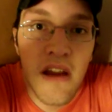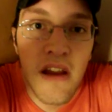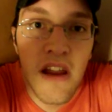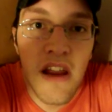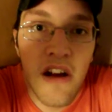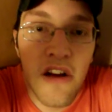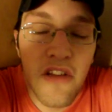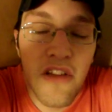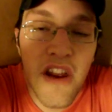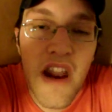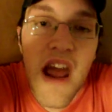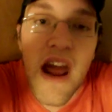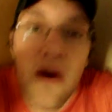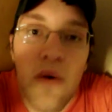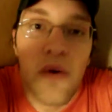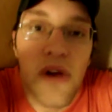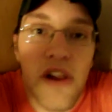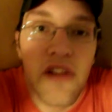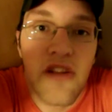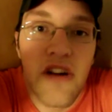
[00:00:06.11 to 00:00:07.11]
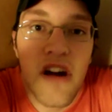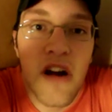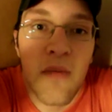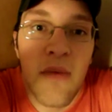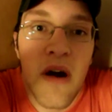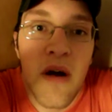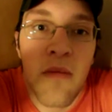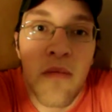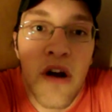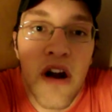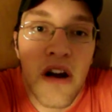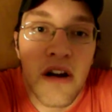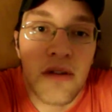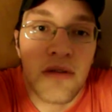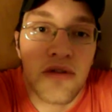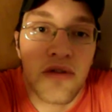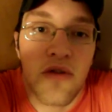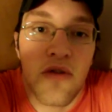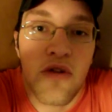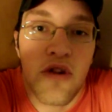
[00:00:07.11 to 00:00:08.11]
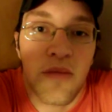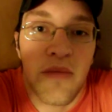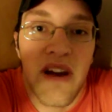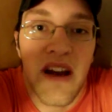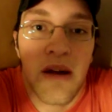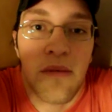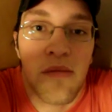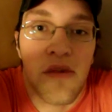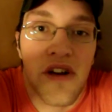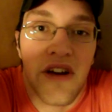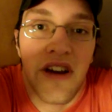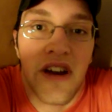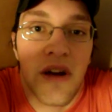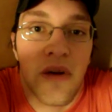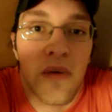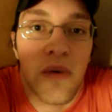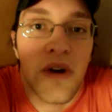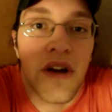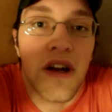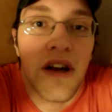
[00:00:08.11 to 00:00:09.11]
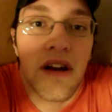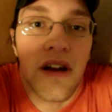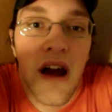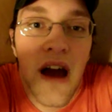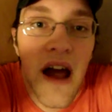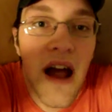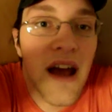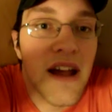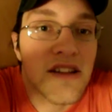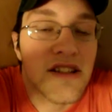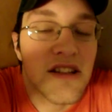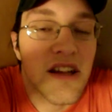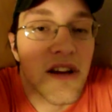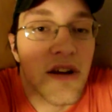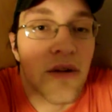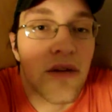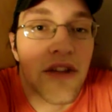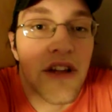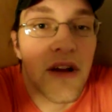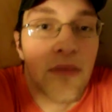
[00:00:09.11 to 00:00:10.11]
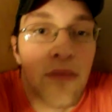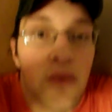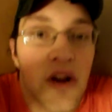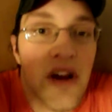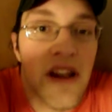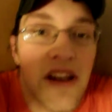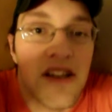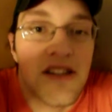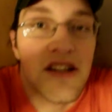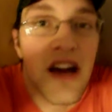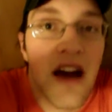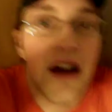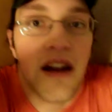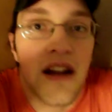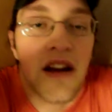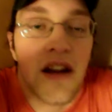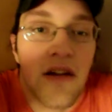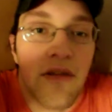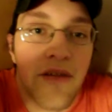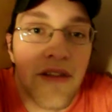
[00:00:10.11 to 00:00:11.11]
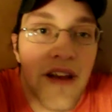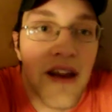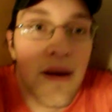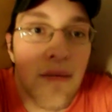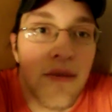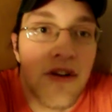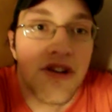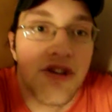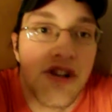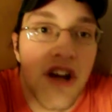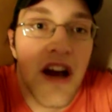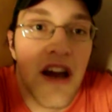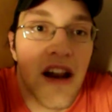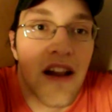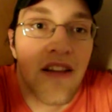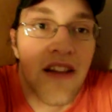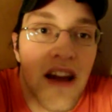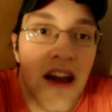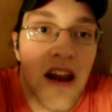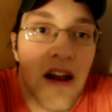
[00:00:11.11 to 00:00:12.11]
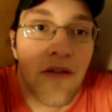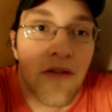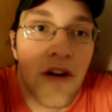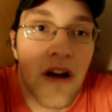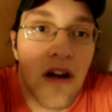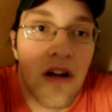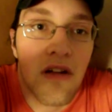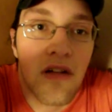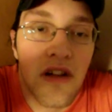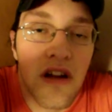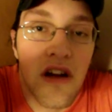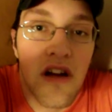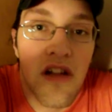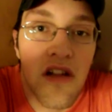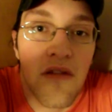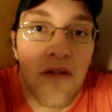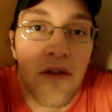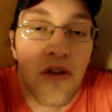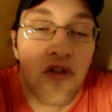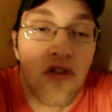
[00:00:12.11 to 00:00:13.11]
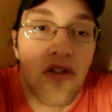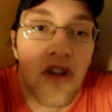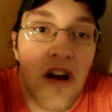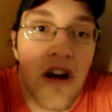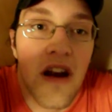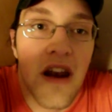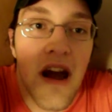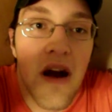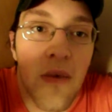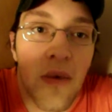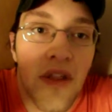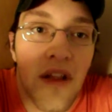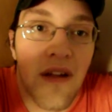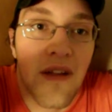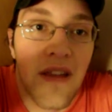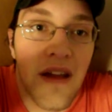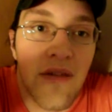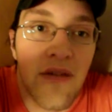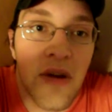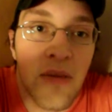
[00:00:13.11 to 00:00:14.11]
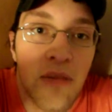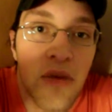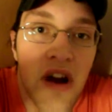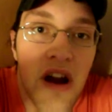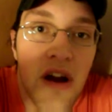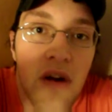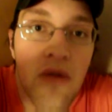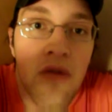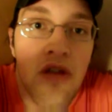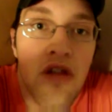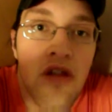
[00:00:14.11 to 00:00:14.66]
Here today I want to talk about Broncos quarterback Brady Quinn. I honestly don't think Brady's gotten enough time to shine in the NFL, because he first started out with the Cleveland Browns,